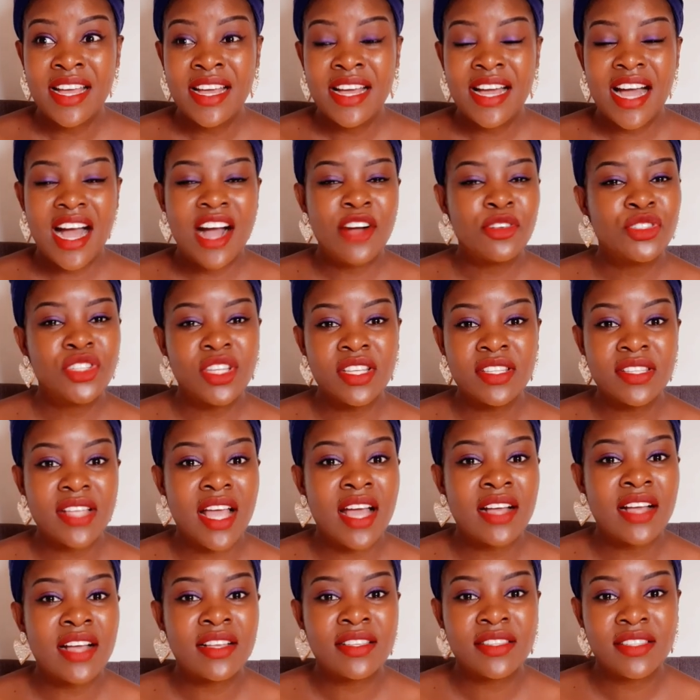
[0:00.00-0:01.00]
I'll just
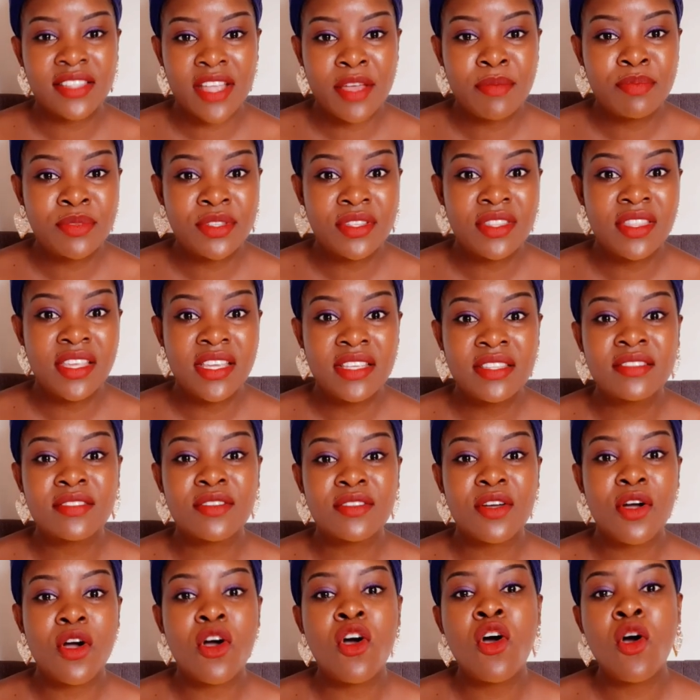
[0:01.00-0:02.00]
accept
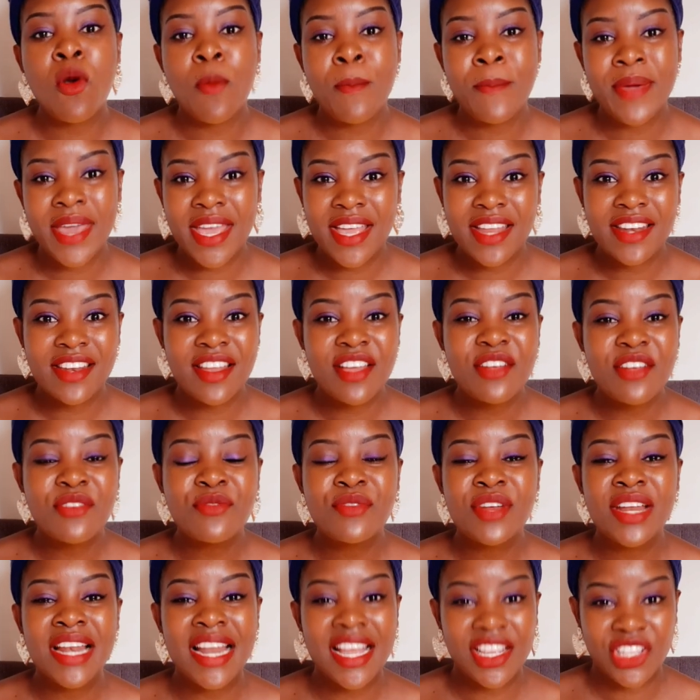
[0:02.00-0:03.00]
this open
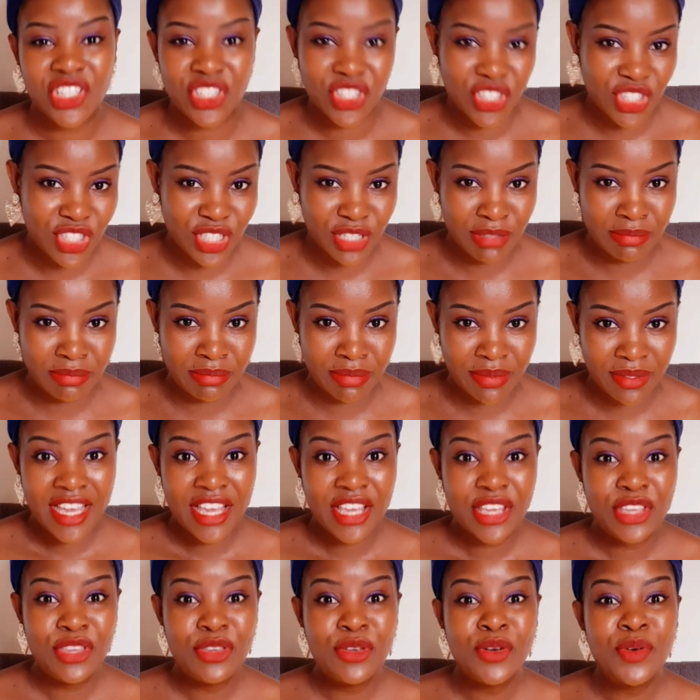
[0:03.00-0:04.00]
relationship.
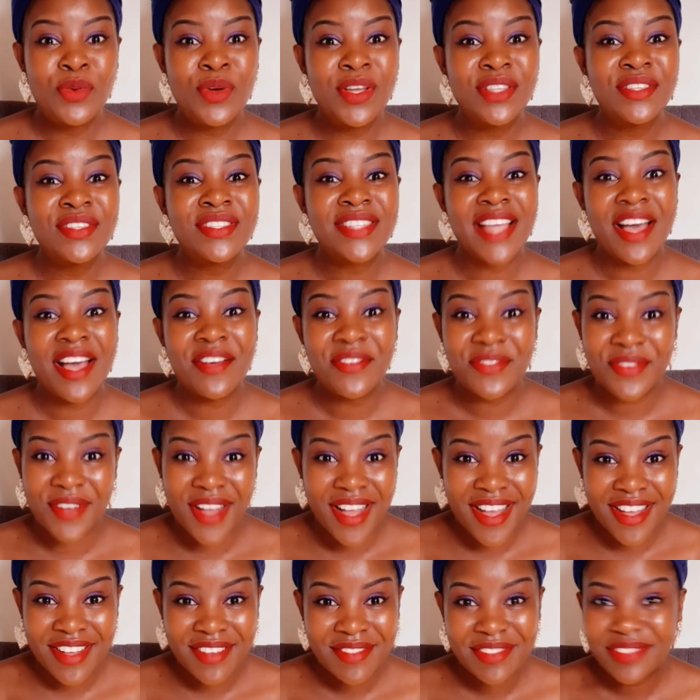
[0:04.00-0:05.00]
You will
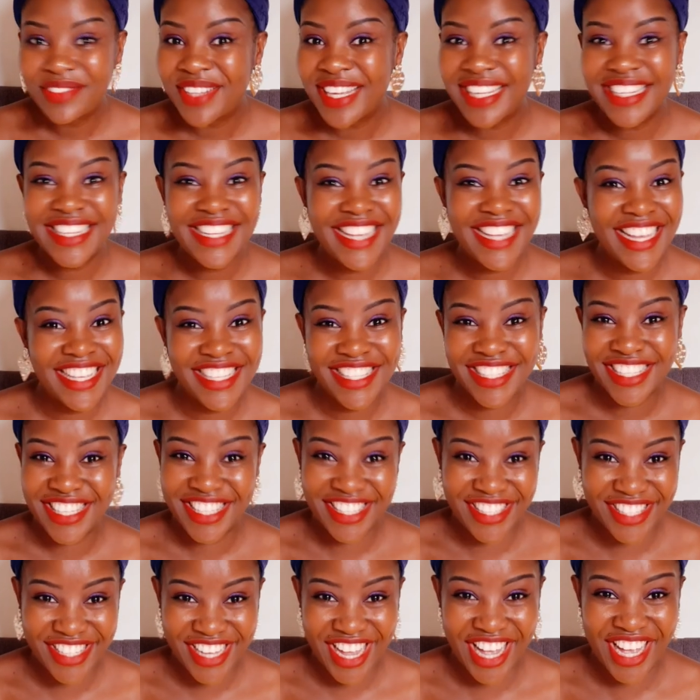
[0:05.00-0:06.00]
suffer, my dear
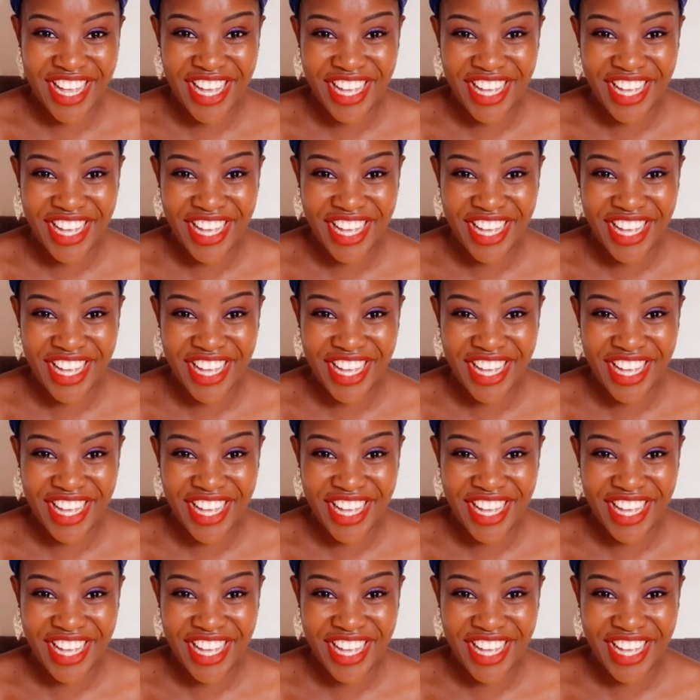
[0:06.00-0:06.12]
sister.